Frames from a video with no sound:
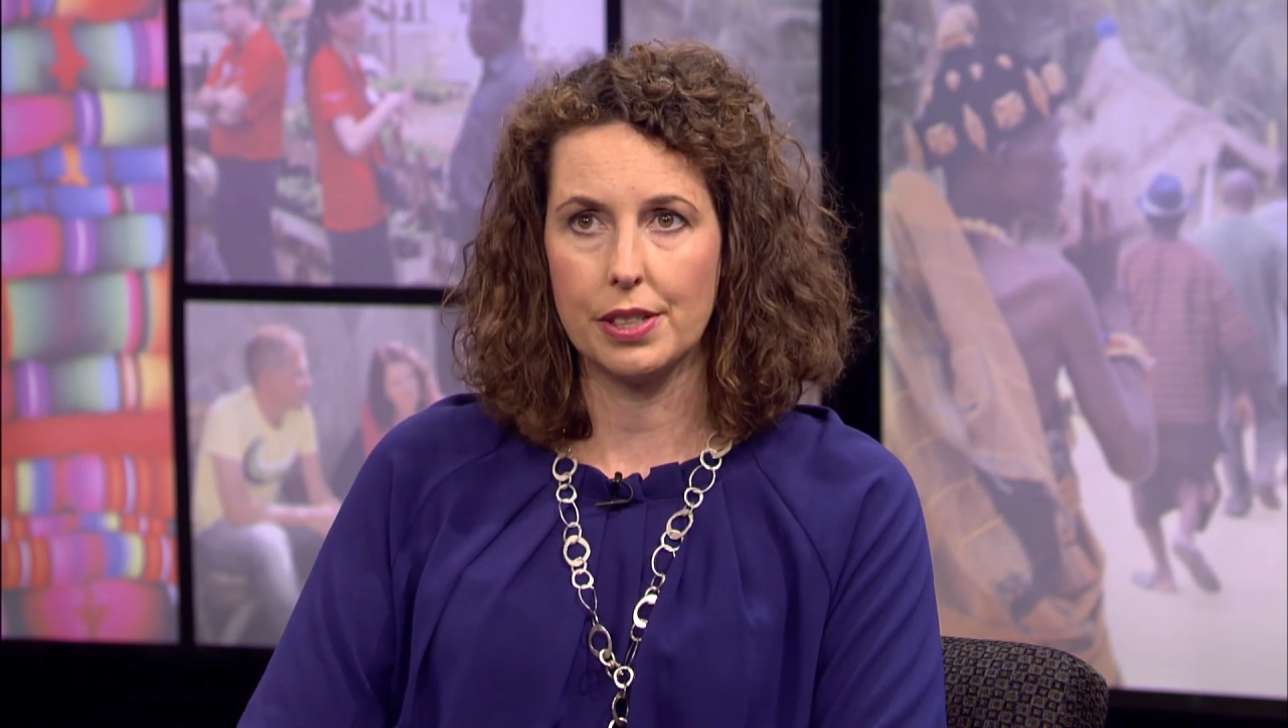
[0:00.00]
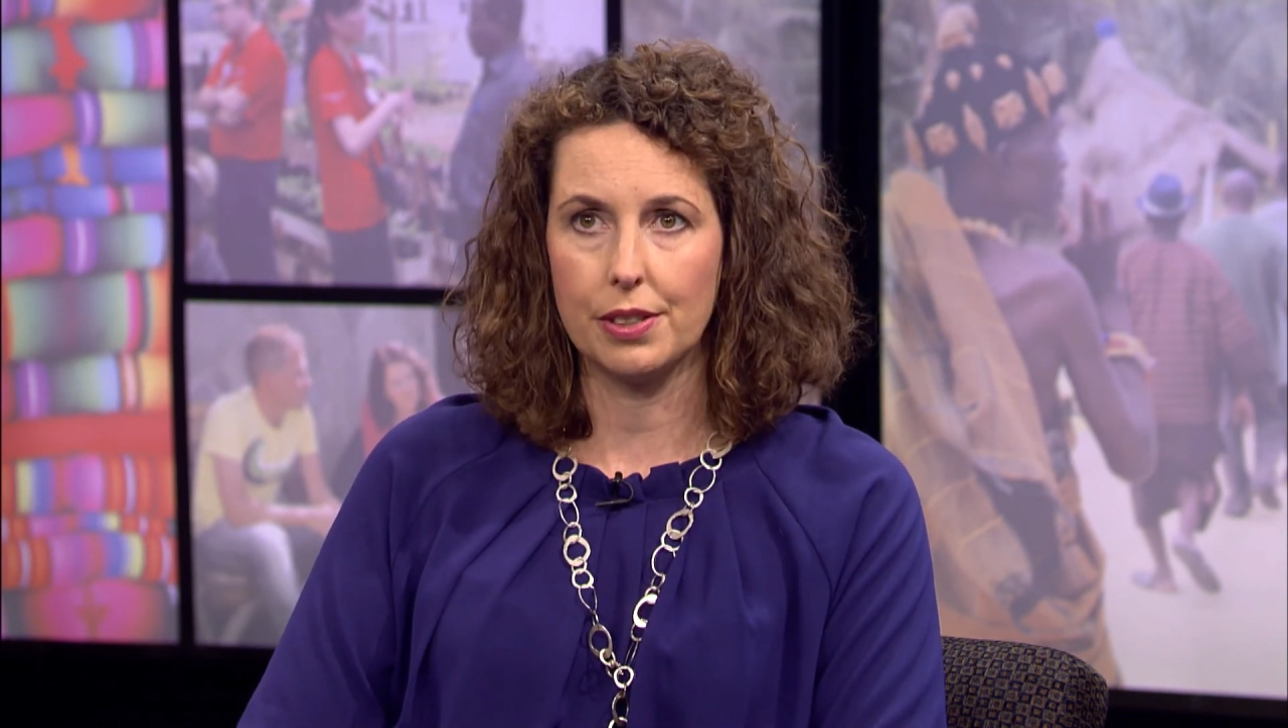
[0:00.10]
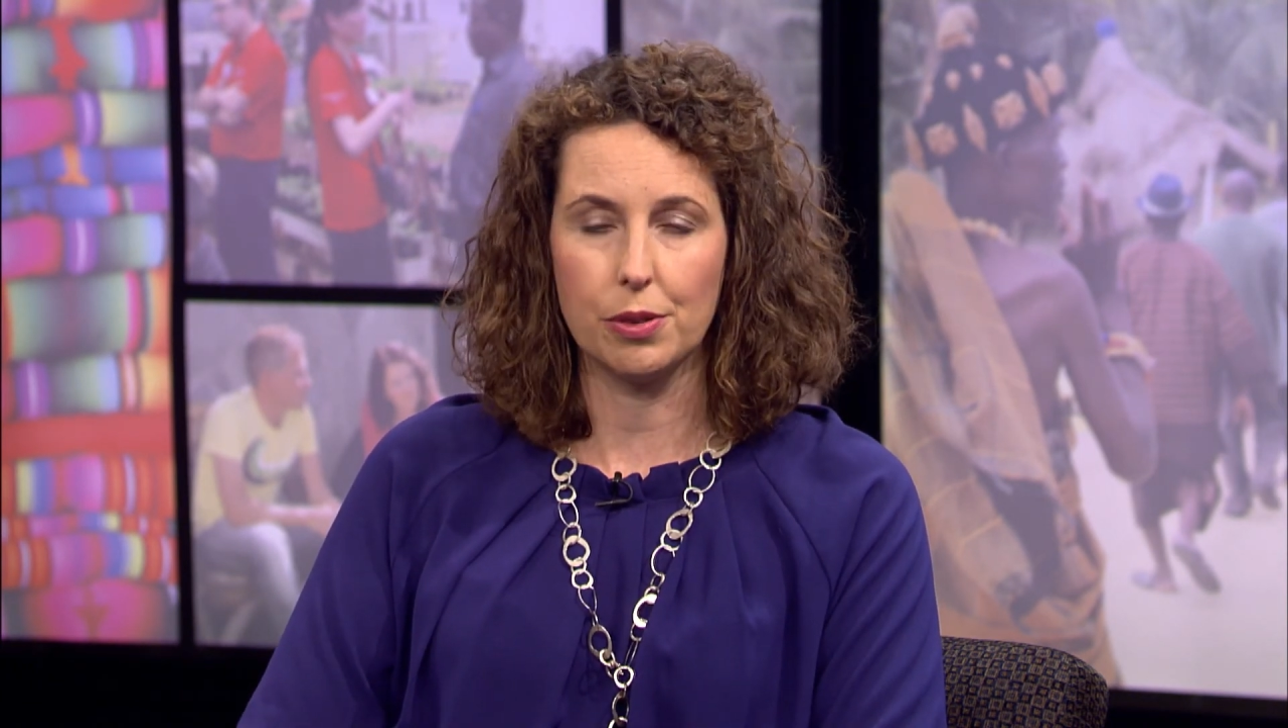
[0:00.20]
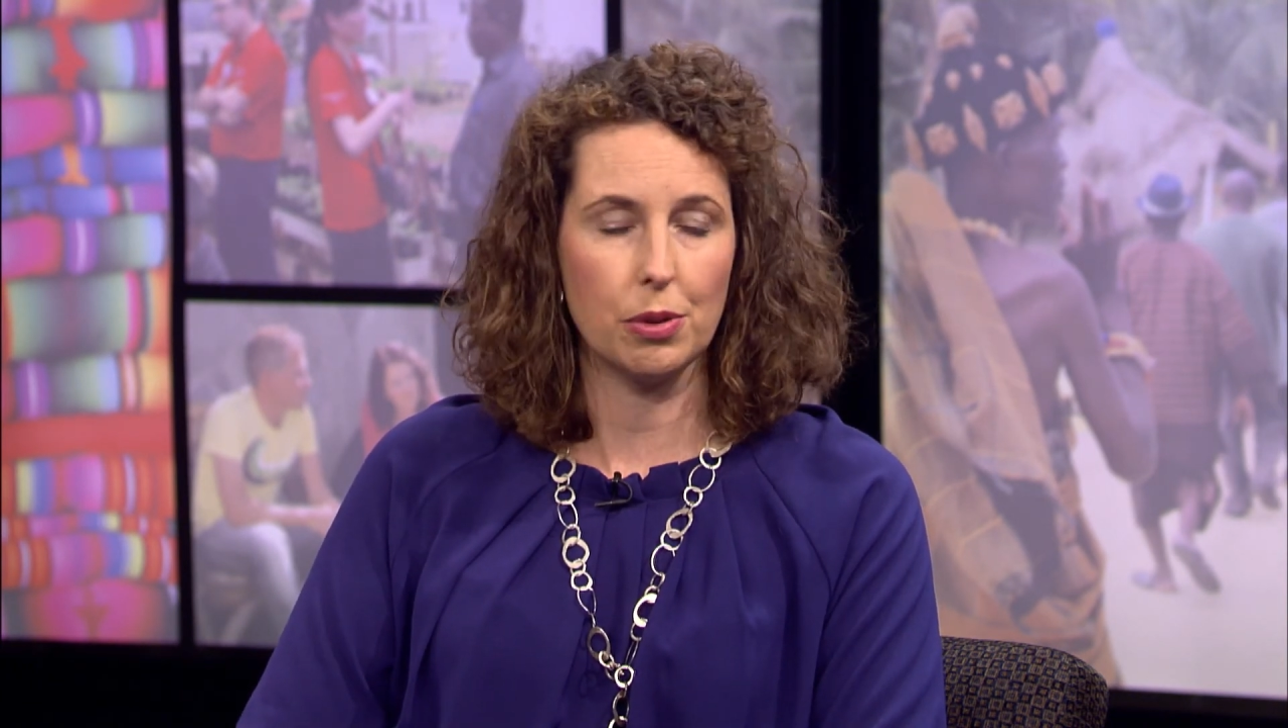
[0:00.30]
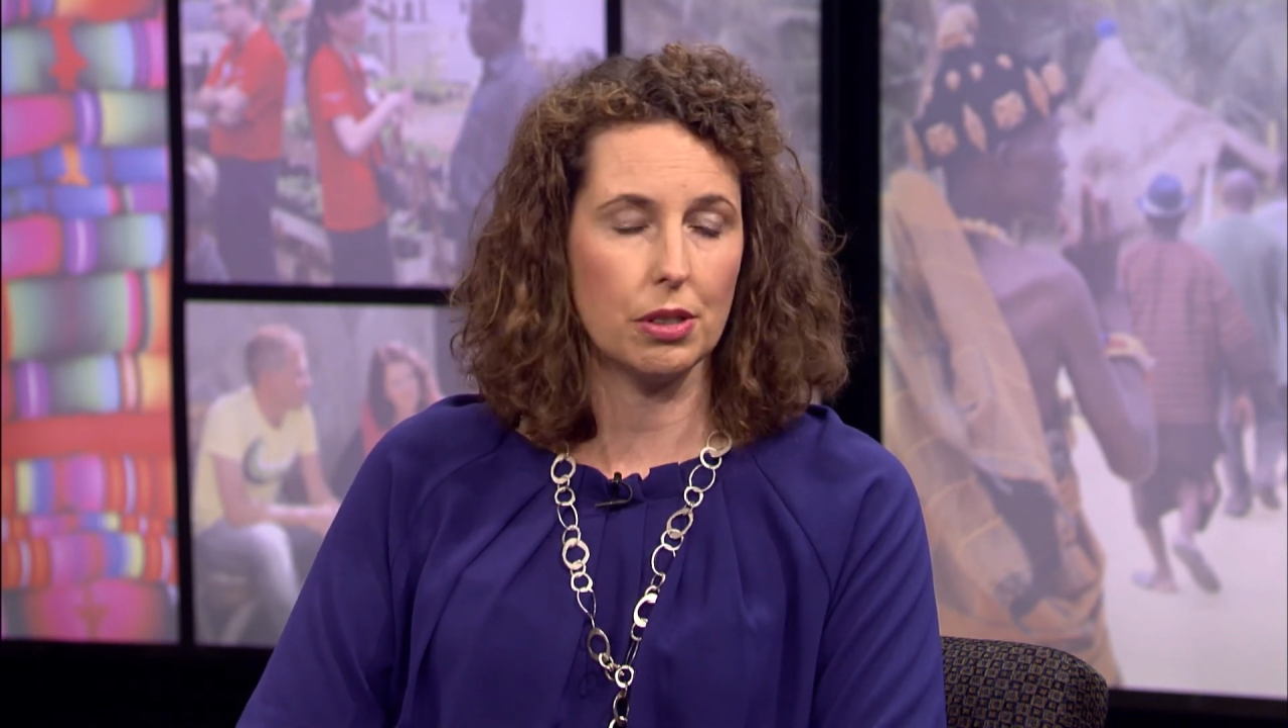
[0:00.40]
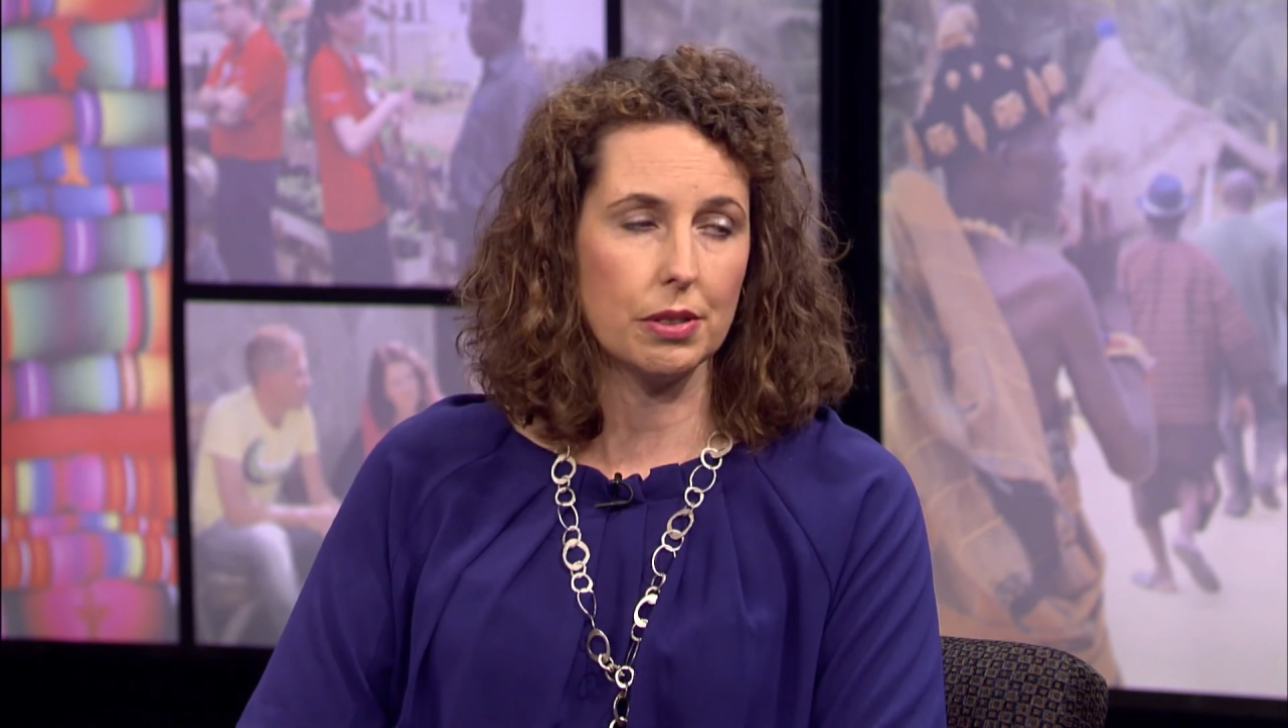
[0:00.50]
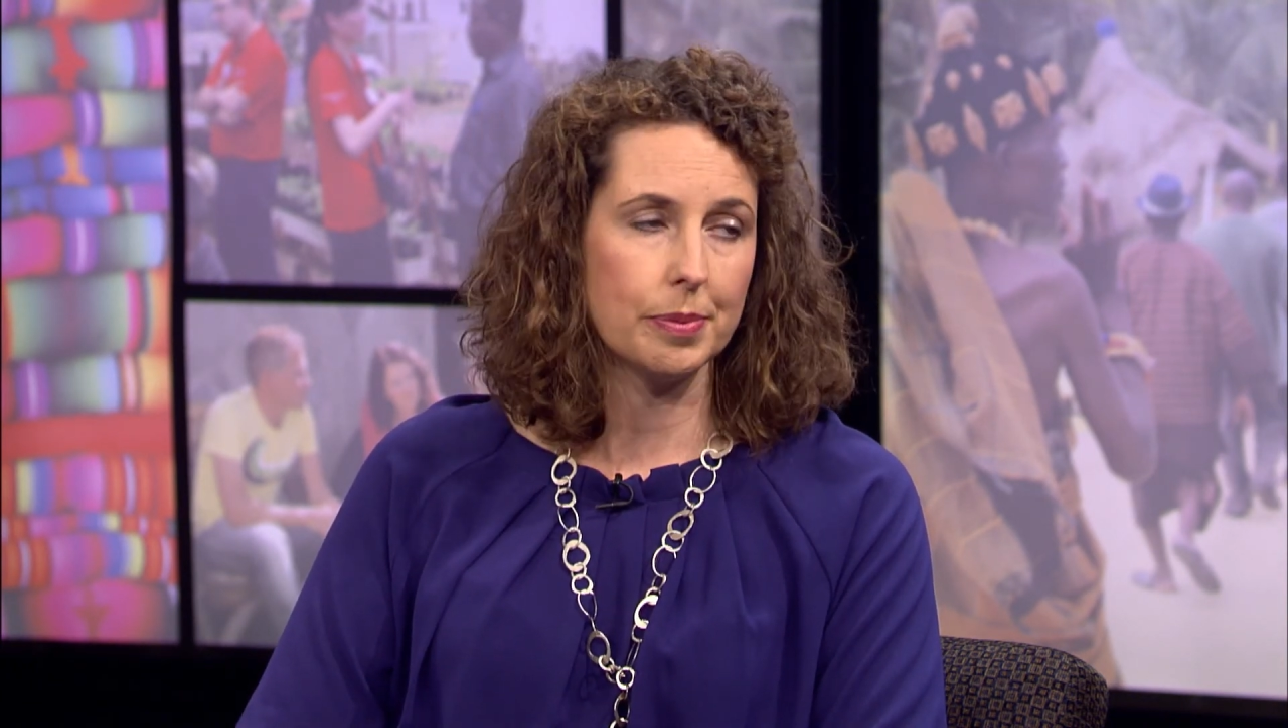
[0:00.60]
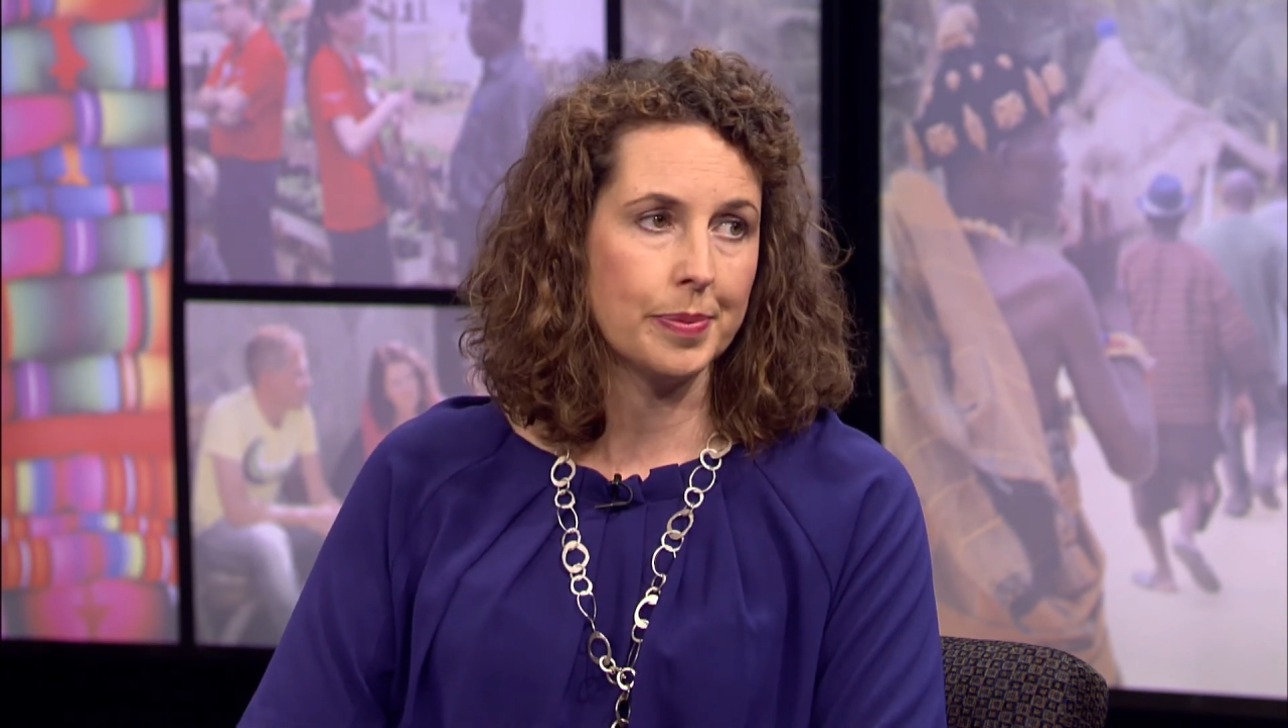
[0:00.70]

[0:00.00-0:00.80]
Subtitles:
to see in the world.